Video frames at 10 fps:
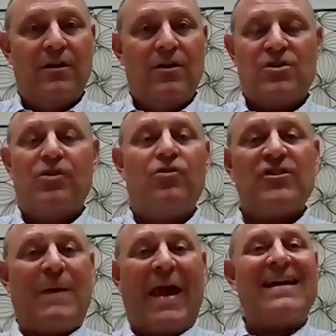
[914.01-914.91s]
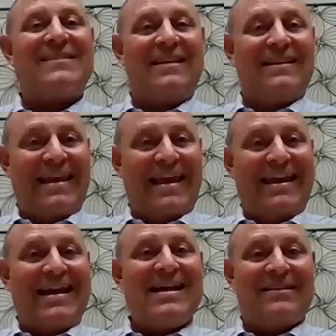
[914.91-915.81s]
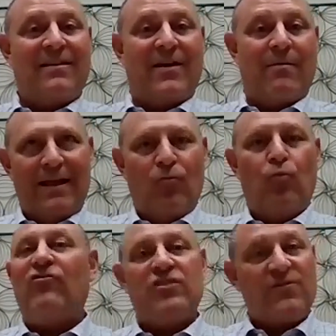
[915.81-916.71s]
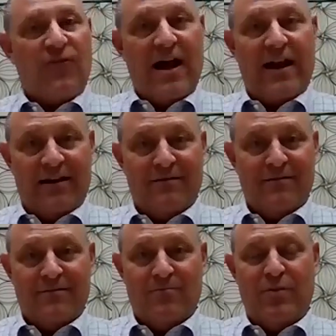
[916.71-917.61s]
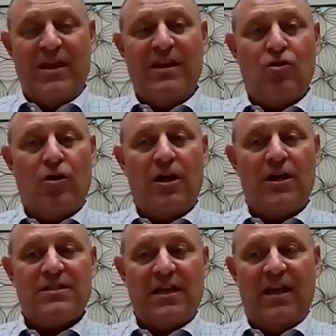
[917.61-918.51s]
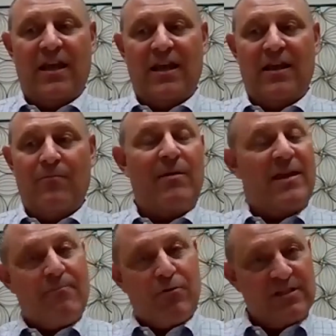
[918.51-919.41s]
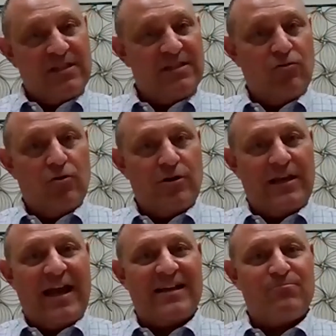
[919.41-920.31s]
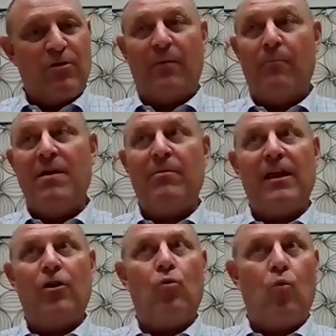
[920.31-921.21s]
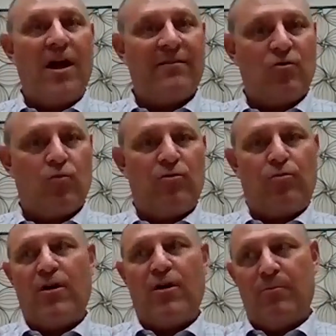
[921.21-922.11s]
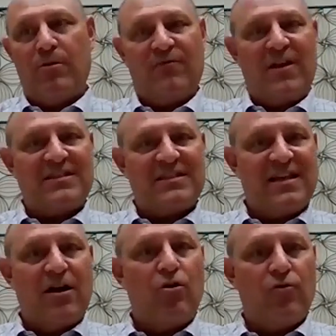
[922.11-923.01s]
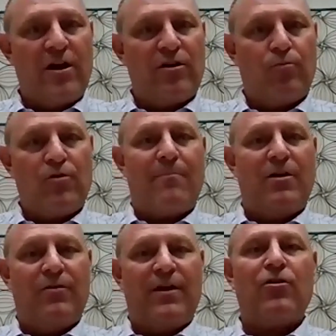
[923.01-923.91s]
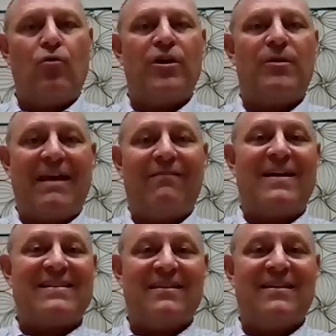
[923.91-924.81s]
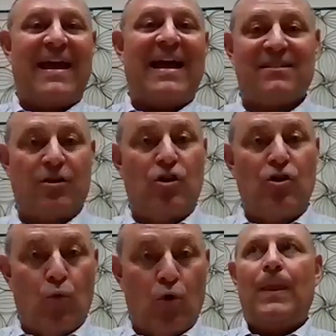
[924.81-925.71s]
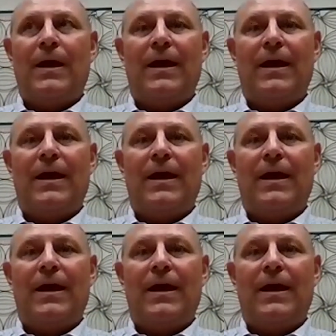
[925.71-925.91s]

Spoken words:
So you're just passing the gain on to them, which is fine because maybe that person's in a lower tax bracket. Maybe they don't want the rental property, but if they sell the rental property, they're going to pay less in tax than you would.